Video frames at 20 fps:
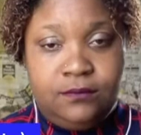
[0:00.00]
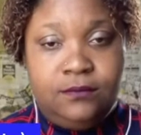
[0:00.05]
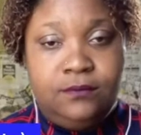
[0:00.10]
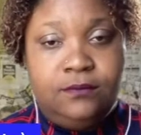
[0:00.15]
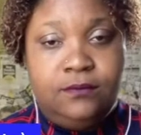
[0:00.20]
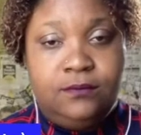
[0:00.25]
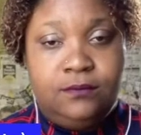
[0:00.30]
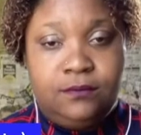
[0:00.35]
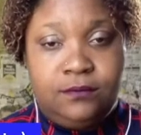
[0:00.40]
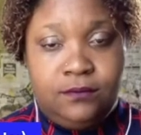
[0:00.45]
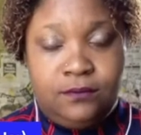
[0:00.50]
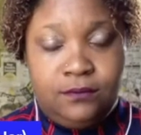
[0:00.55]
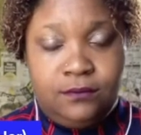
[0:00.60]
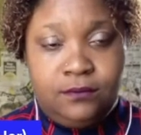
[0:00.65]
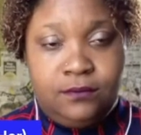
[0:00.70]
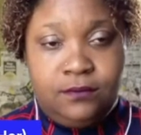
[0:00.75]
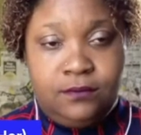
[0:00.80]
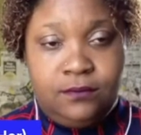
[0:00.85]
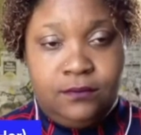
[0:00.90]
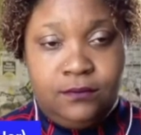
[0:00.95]

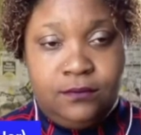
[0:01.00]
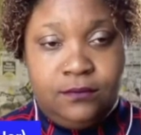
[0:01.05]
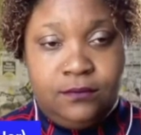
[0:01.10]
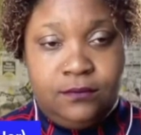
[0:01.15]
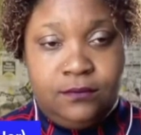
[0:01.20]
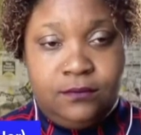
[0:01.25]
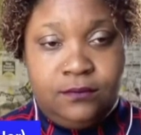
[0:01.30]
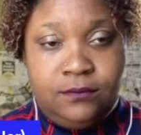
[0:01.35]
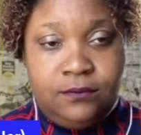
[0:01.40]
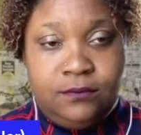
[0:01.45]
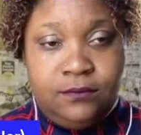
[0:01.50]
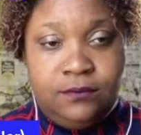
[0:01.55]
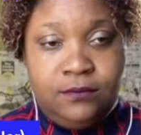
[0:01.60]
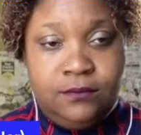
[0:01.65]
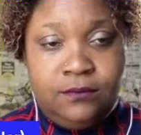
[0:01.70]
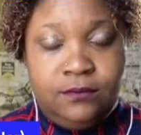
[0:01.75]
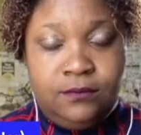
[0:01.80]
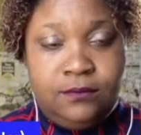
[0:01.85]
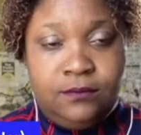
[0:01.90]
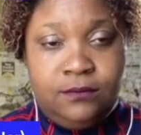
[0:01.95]

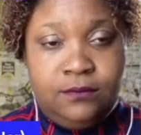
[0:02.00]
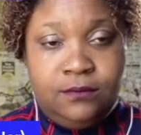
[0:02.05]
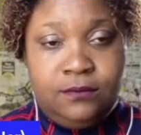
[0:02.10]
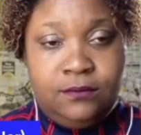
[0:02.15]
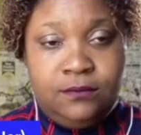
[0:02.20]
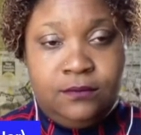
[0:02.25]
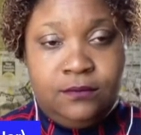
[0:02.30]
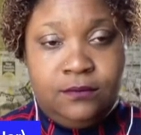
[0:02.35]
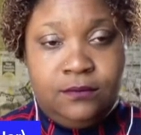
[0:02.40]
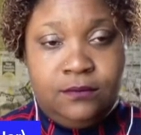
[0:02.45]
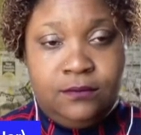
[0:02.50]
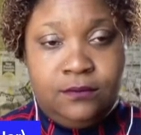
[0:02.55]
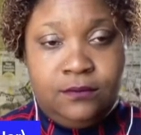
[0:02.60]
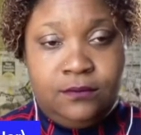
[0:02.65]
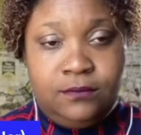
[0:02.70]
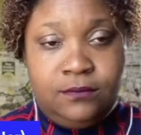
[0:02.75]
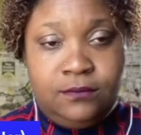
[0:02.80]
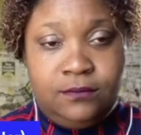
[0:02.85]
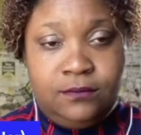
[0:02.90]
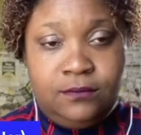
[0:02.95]

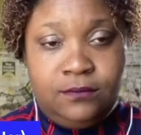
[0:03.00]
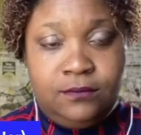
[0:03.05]
(silent)